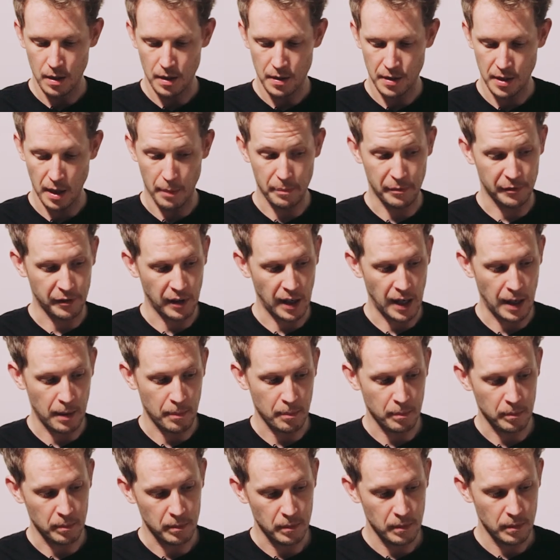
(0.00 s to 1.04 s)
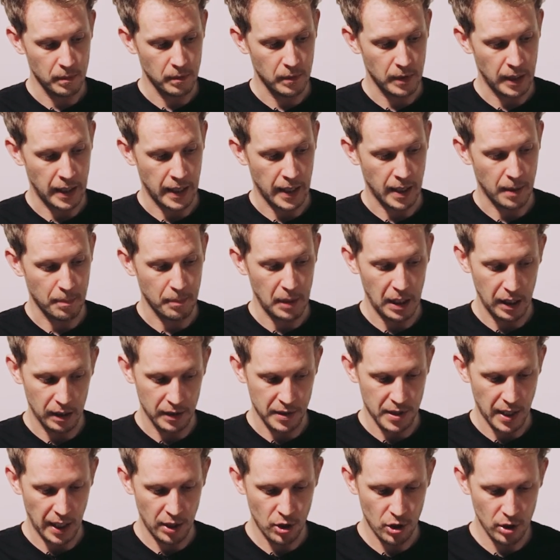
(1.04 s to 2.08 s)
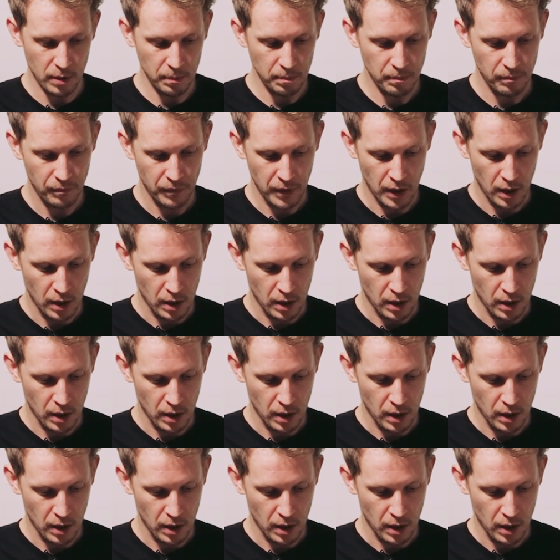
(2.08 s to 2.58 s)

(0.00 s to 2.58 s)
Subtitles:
subframe middle section.